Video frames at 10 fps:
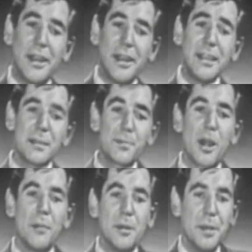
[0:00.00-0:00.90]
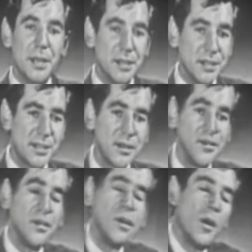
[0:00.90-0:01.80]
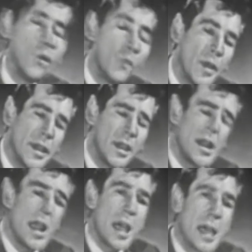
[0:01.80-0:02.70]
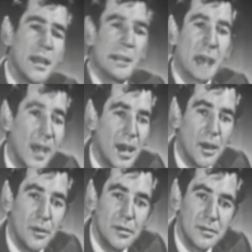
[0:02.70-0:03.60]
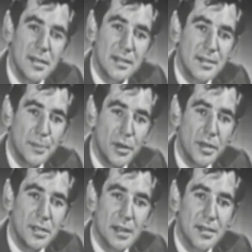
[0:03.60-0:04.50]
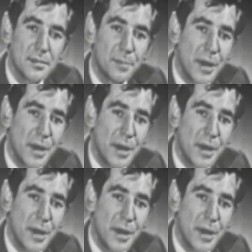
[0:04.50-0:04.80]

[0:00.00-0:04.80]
the next problem is, where and how does this poor conductor